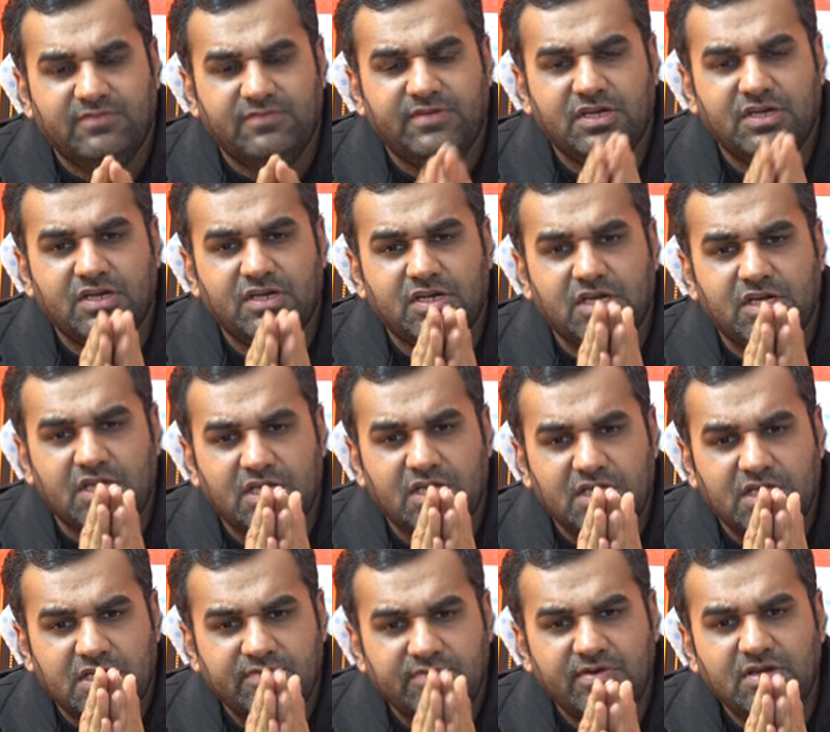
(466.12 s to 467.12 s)
when
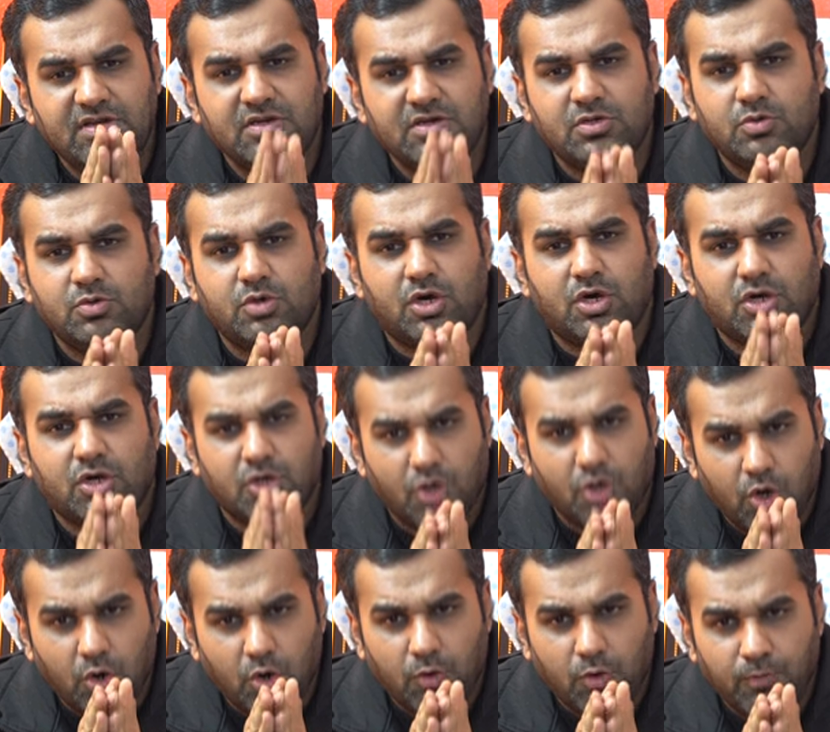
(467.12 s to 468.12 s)
even you do not know